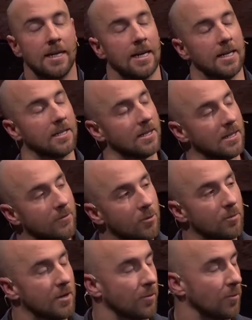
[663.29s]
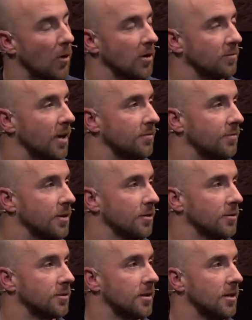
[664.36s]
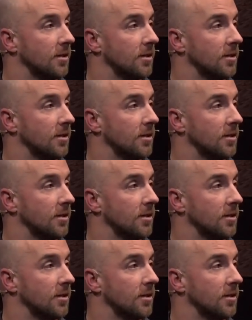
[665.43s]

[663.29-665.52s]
and he delivered me from all of my fears.